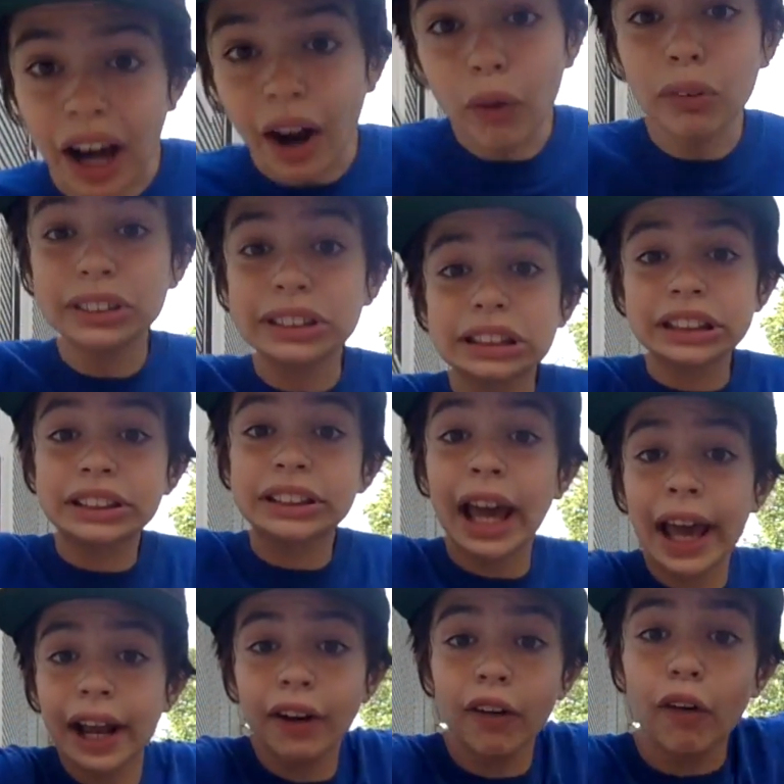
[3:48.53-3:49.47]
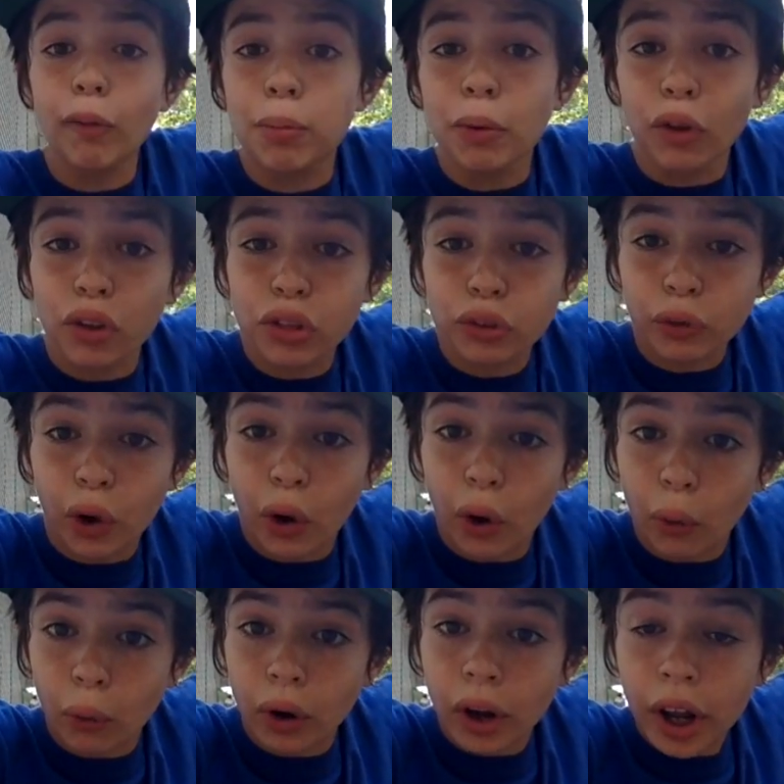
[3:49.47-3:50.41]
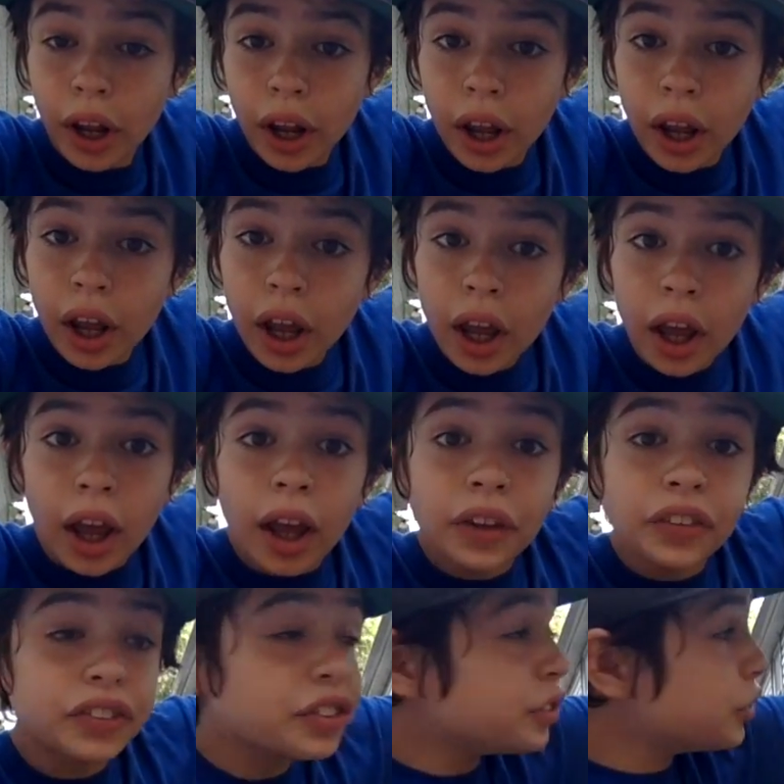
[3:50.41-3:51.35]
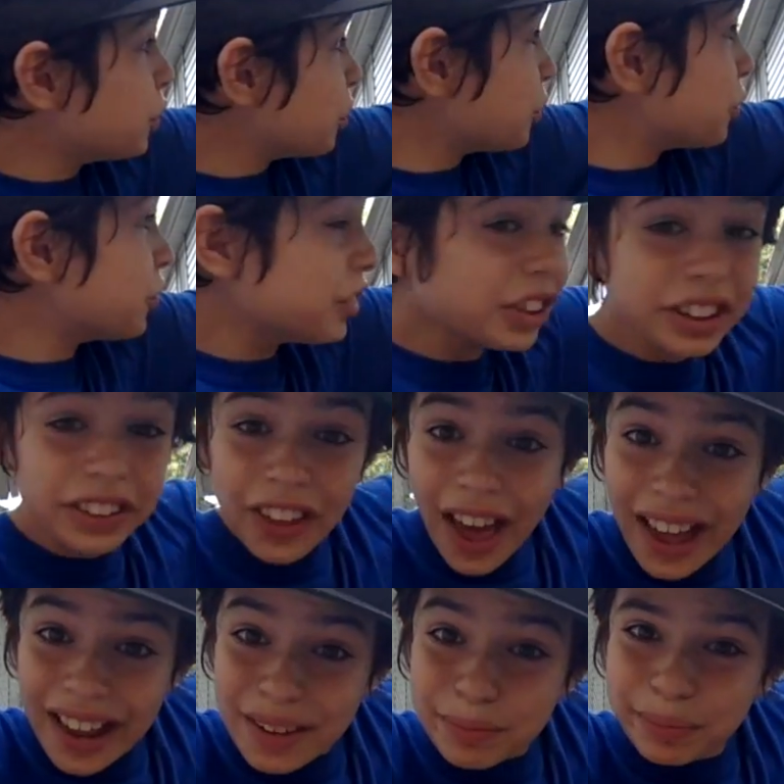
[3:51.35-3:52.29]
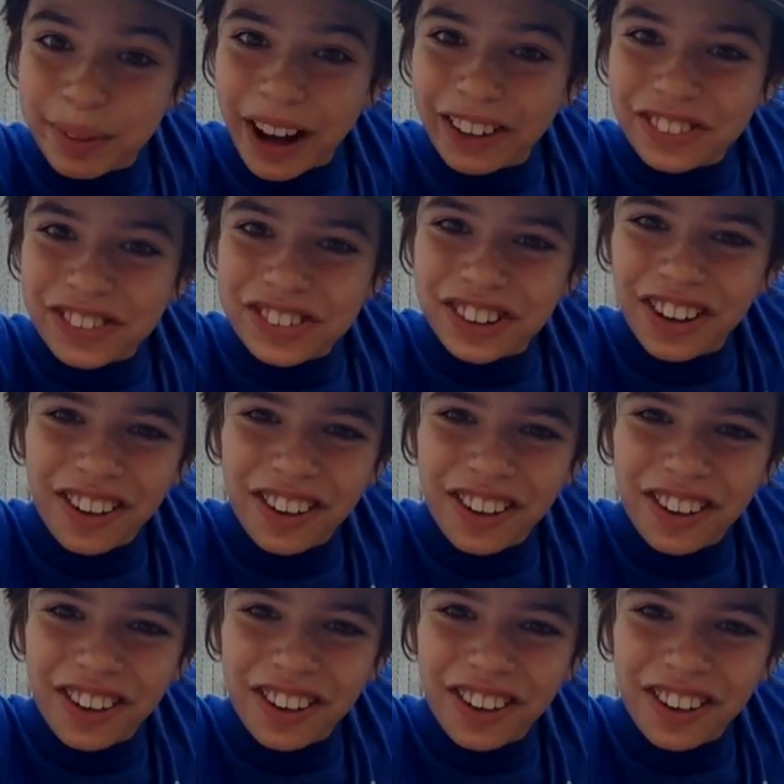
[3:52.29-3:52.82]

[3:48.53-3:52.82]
that was a terrible throw. Did you see that? It bounced